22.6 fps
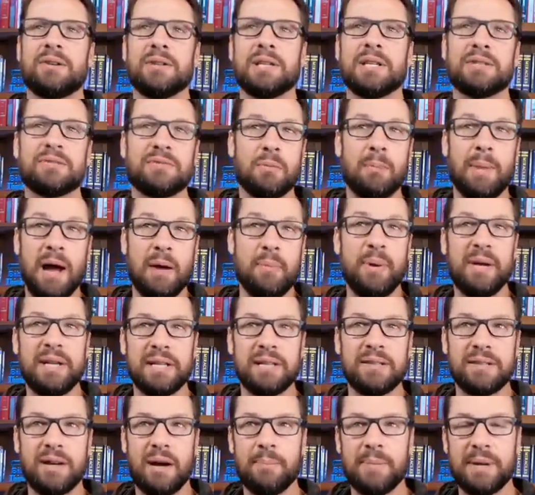at least from my
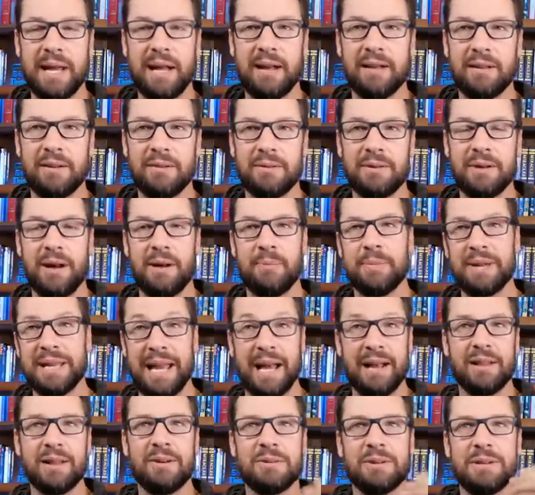opinion, Don Miguelo, uh,
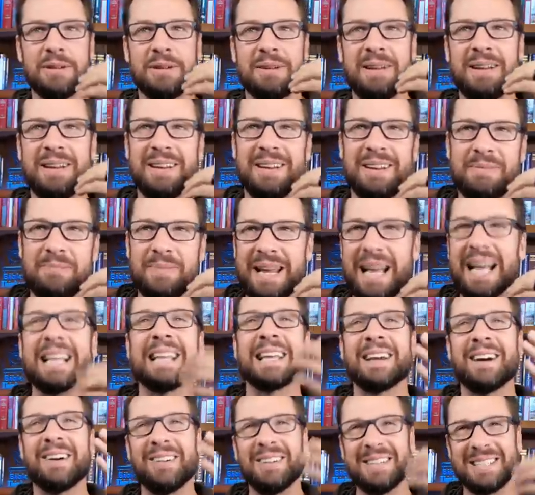Miguelo,
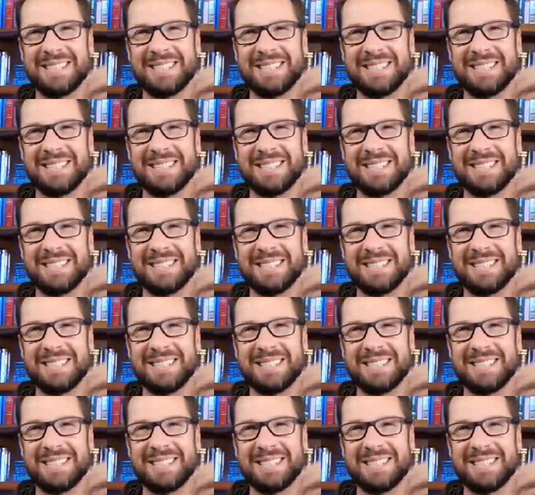Miguelio.